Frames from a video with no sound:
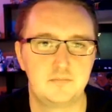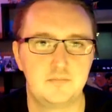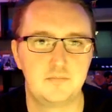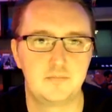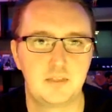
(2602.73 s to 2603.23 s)

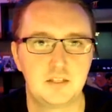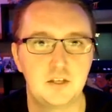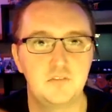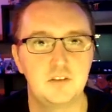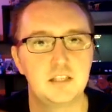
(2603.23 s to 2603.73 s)
So
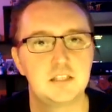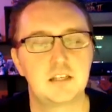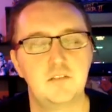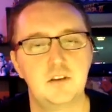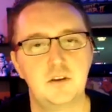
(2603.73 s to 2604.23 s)
hopefully this has given
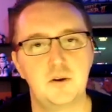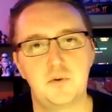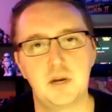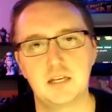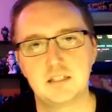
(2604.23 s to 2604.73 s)
you a running
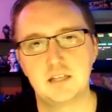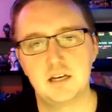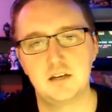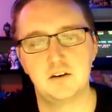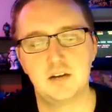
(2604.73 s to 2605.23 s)
start
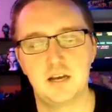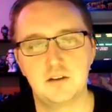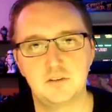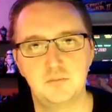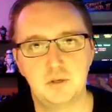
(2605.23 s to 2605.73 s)
on how to
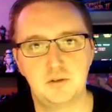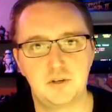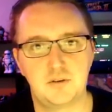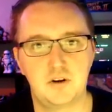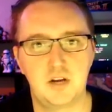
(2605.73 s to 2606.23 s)
build your
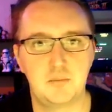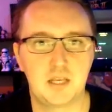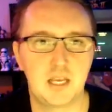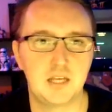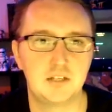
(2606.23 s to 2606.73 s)
own
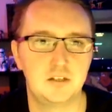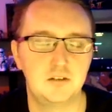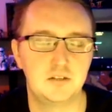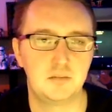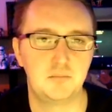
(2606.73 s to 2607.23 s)
application
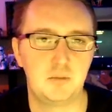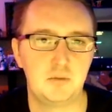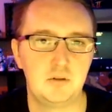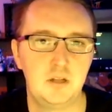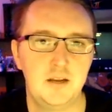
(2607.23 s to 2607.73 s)
using Bubble.
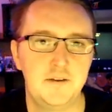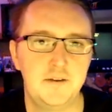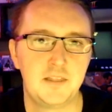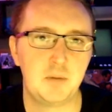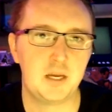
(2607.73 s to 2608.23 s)

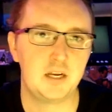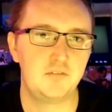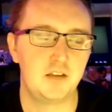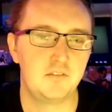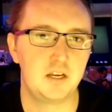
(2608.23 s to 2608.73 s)
But if you have
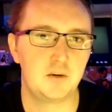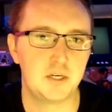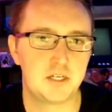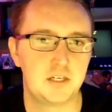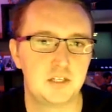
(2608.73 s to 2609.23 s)
any
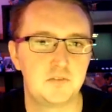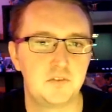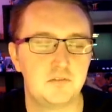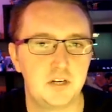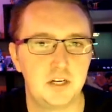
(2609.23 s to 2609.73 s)
questions, feel
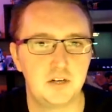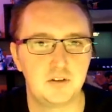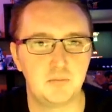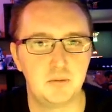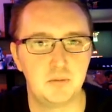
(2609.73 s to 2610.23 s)
free to drop
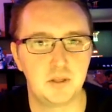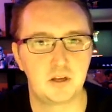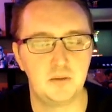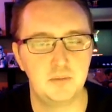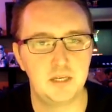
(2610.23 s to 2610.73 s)
them in the
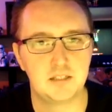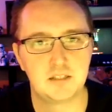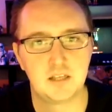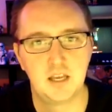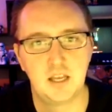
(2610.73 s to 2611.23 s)
comments.
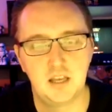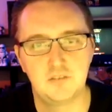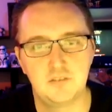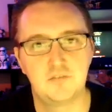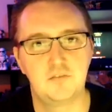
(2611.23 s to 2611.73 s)

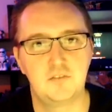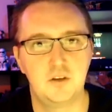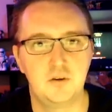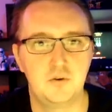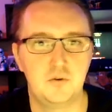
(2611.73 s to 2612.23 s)
If
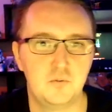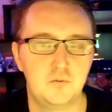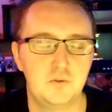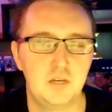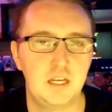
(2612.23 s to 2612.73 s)
you
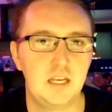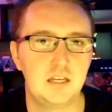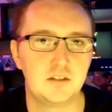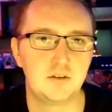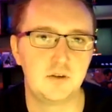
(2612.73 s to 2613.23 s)
need
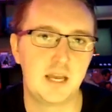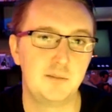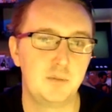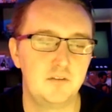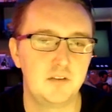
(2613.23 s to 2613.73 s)
to add a bit
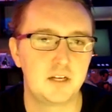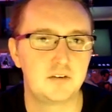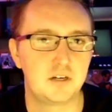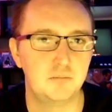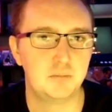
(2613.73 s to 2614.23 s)
of extra
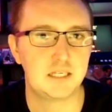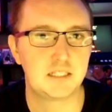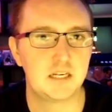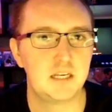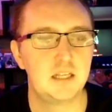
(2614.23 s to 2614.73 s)

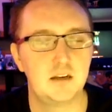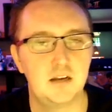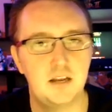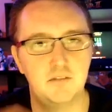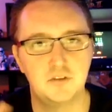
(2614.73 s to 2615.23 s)
complexity that I
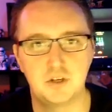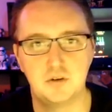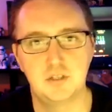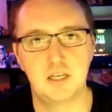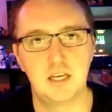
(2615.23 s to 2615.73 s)
haven't shown
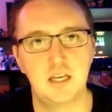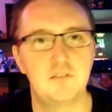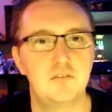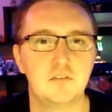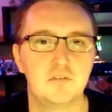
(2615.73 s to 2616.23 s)
today, feel
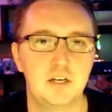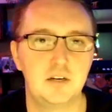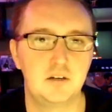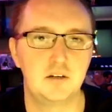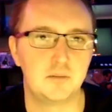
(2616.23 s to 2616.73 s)
free to
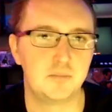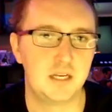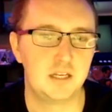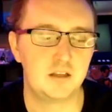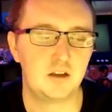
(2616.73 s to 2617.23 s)
drop that in
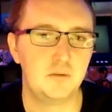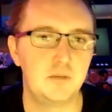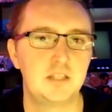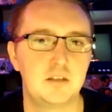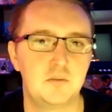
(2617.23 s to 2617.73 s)
the comments
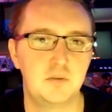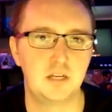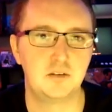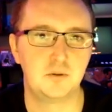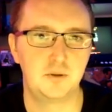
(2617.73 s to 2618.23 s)
and we can
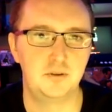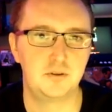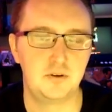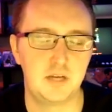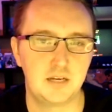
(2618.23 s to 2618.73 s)
talk you through
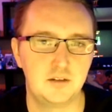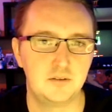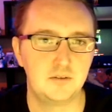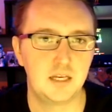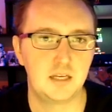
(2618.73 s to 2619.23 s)
how to do
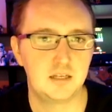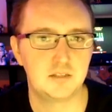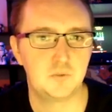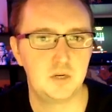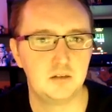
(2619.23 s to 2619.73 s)
that as
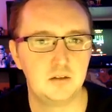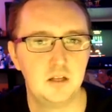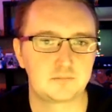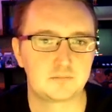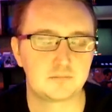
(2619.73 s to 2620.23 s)
well.
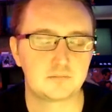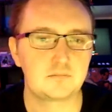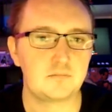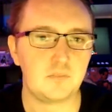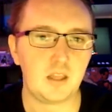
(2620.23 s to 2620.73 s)

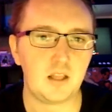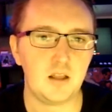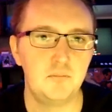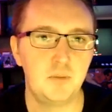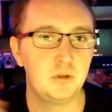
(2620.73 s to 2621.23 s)

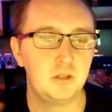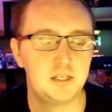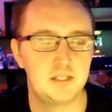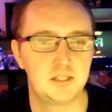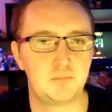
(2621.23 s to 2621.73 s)
Bubble
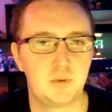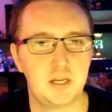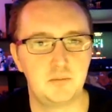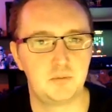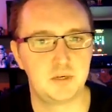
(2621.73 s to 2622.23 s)
is pretty
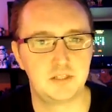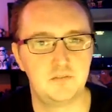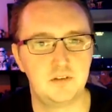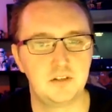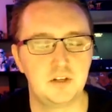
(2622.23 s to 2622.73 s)
impressive in
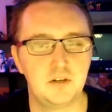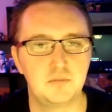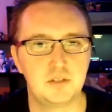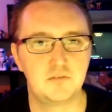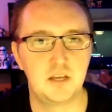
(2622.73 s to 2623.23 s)
terms of
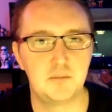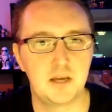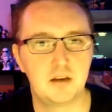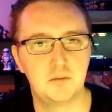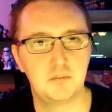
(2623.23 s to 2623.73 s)
the amount of
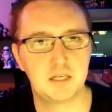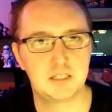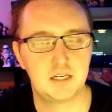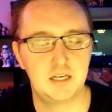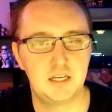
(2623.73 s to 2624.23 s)

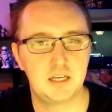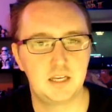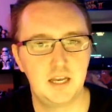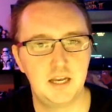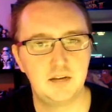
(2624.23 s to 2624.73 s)
complexity it can
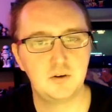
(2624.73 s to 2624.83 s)
handle.